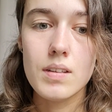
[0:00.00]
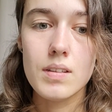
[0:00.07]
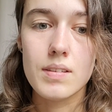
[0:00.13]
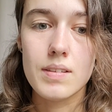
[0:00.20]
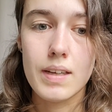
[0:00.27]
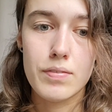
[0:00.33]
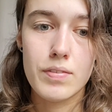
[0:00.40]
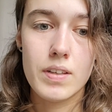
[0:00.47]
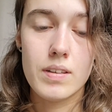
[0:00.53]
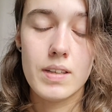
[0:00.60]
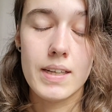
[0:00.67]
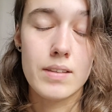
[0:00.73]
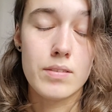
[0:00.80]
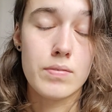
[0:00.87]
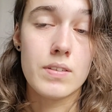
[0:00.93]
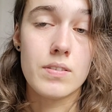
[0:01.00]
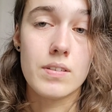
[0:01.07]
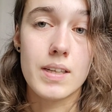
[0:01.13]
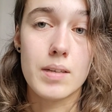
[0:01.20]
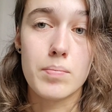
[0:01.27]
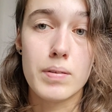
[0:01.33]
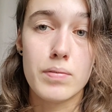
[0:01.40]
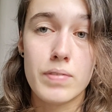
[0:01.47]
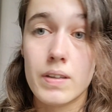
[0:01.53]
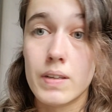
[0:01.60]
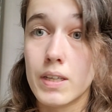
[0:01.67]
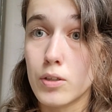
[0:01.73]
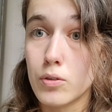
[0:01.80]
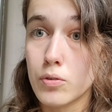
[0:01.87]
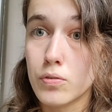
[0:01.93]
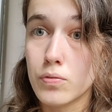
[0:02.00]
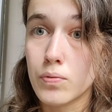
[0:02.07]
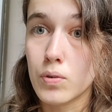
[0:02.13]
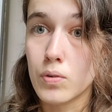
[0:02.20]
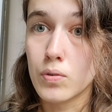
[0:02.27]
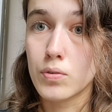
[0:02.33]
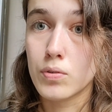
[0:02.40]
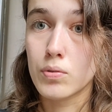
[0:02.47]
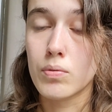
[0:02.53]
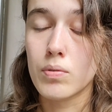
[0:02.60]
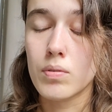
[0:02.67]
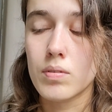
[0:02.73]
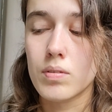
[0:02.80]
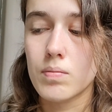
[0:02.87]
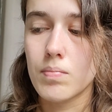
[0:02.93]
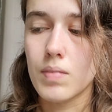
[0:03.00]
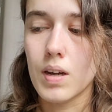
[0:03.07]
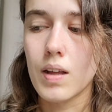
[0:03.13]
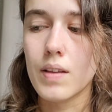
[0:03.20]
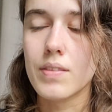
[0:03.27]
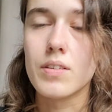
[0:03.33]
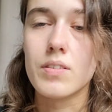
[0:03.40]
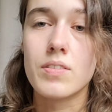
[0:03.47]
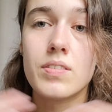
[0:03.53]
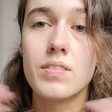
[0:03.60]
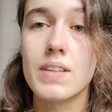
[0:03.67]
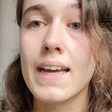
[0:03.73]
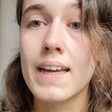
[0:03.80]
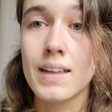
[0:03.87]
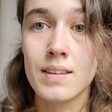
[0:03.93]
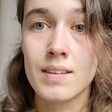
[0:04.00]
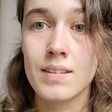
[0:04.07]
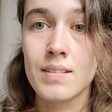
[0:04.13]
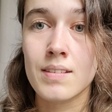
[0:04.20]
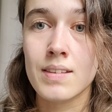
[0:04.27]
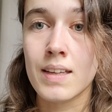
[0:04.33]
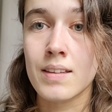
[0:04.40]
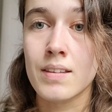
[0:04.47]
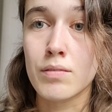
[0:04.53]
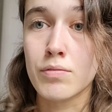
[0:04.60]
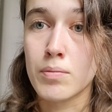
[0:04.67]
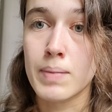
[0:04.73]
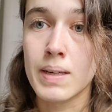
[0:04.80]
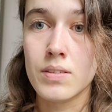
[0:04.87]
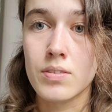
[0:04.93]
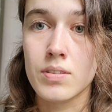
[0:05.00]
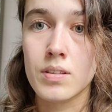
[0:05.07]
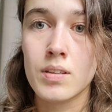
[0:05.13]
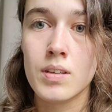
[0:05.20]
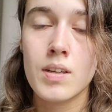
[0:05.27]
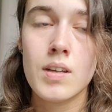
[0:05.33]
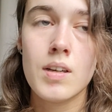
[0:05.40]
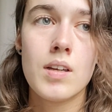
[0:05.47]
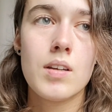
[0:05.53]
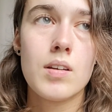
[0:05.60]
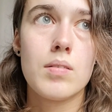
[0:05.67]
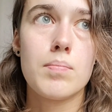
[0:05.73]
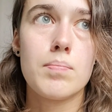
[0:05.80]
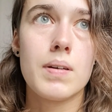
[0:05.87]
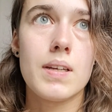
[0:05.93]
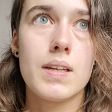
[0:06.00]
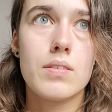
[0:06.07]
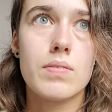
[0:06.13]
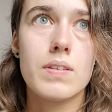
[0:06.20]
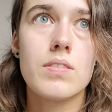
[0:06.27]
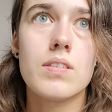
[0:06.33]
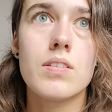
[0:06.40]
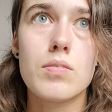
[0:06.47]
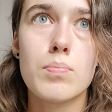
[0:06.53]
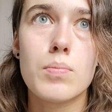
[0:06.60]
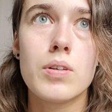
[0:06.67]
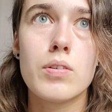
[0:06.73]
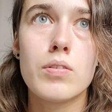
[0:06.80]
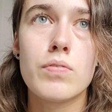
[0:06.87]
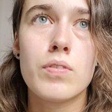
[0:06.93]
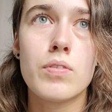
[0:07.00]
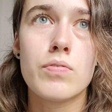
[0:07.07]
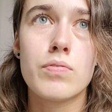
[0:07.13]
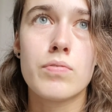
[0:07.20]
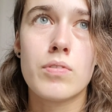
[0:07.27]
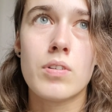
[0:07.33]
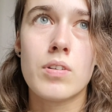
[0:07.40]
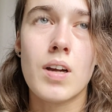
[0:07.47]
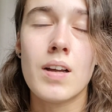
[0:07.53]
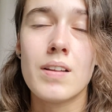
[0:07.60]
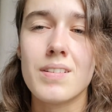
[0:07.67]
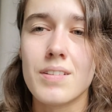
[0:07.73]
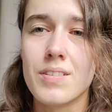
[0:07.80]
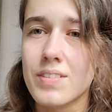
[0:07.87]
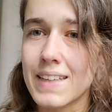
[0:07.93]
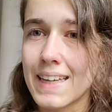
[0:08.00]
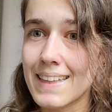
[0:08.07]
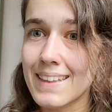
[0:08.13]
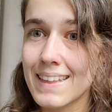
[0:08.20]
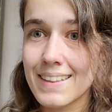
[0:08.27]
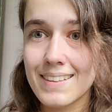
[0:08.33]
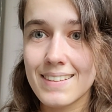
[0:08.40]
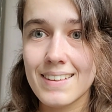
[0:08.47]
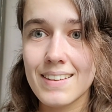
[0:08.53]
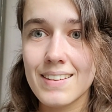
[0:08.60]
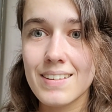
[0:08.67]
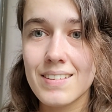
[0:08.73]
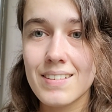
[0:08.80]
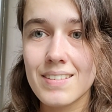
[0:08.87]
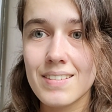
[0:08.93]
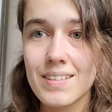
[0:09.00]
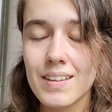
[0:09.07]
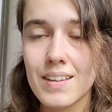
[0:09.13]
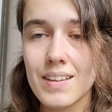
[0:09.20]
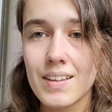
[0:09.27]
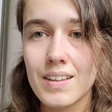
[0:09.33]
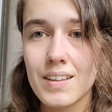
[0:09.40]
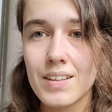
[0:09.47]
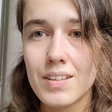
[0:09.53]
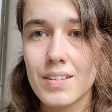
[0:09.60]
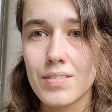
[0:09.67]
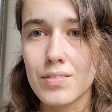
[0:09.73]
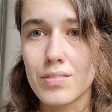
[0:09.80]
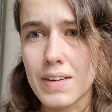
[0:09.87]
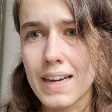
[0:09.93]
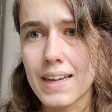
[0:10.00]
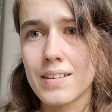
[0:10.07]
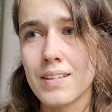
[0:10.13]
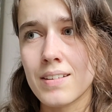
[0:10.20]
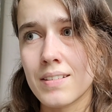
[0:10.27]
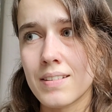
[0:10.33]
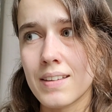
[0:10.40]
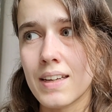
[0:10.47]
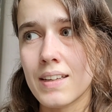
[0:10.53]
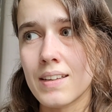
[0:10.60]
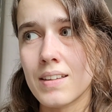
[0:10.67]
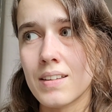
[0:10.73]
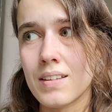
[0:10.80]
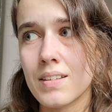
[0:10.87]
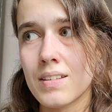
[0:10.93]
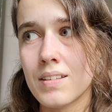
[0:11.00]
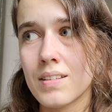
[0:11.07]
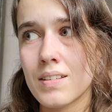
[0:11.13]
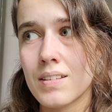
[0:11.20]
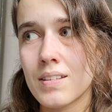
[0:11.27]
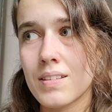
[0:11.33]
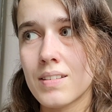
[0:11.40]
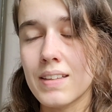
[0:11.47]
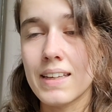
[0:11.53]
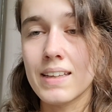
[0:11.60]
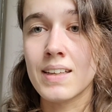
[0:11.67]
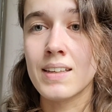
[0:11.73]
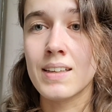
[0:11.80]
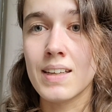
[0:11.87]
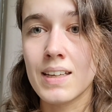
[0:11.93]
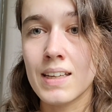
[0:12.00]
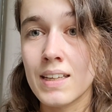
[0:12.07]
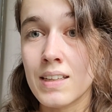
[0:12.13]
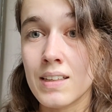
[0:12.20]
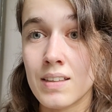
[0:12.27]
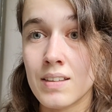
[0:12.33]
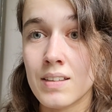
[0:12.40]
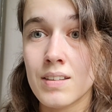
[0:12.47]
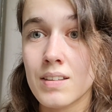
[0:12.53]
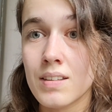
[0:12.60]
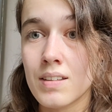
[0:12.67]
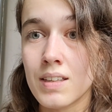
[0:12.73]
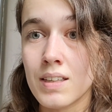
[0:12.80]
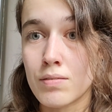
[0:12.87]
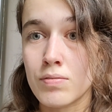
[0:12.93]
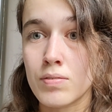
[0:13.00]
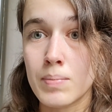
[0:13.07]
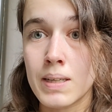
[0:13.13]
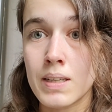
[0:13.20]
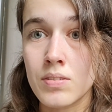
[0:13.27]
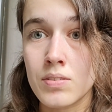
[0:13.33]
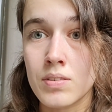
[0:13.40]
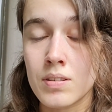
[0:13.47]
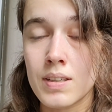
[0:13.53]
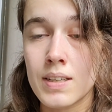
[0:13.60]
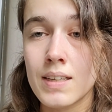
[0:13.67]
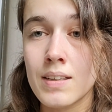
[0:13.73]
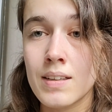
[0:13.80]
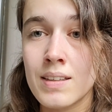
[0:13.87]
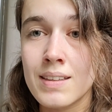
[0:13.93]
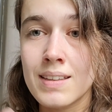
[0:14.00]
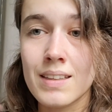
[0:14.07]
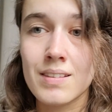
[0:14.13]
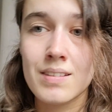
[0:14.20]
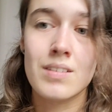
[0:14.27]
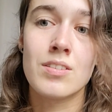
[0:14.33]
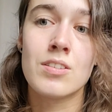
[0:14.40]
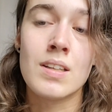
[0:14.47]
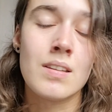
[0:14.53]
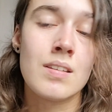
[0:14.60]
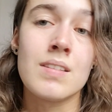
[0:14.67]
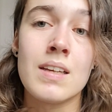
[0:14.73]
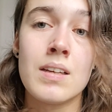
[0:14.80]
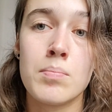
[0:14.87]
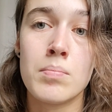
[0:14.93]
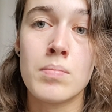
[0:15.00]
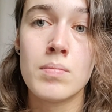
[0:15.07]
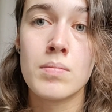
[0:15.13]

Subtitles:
definitely intuition can be very useful to understand that information. But intuition is more useful for understanding things rather than taking in information. And that's just not the same,